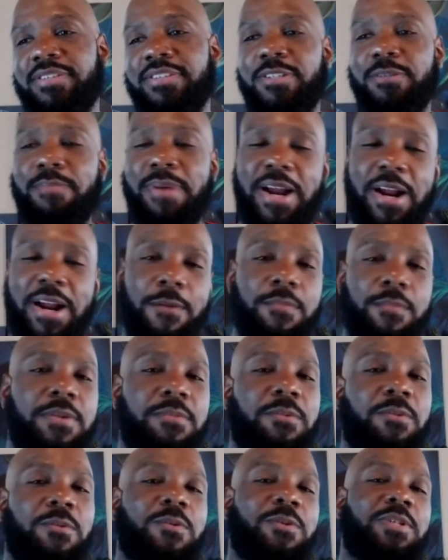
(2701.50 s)
and inspire
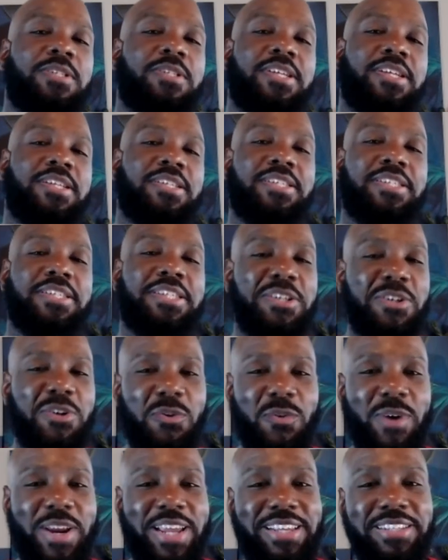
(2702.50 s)
people and, and still
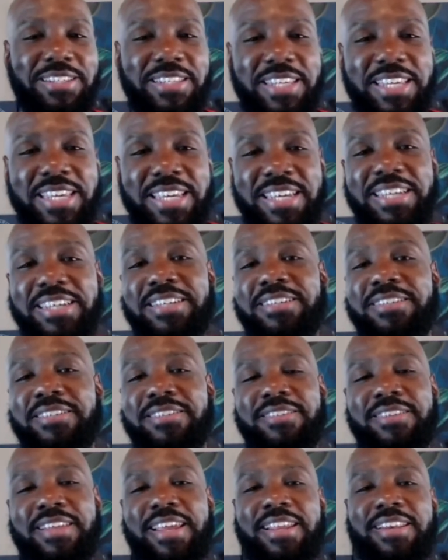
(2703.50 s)
raise
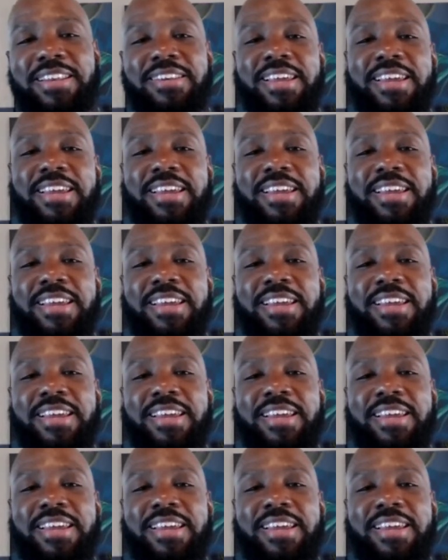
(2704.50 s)
kids and,